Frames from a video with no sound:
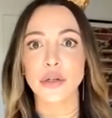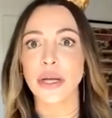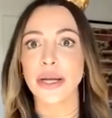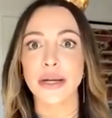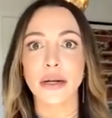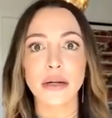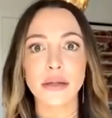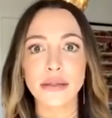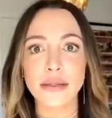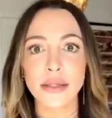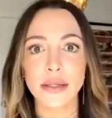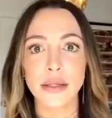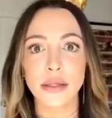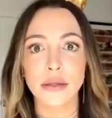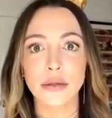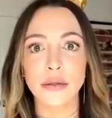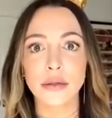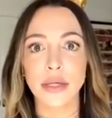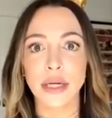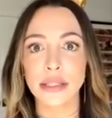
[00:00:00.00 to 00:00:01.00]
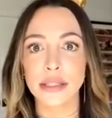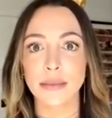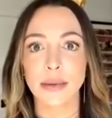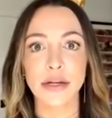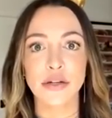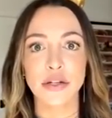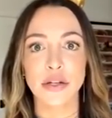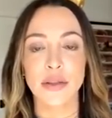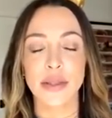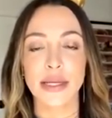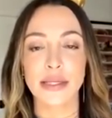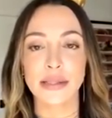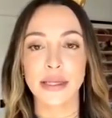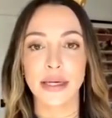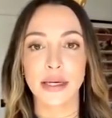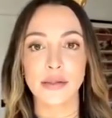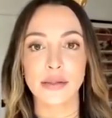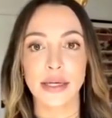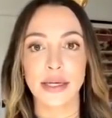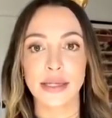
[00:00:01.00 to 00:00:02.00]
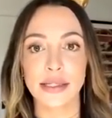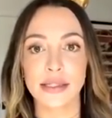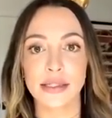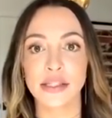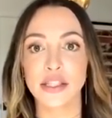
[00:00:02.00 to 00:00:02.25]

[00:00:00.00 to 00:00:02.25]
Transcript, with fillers: And also, not to mention, this house has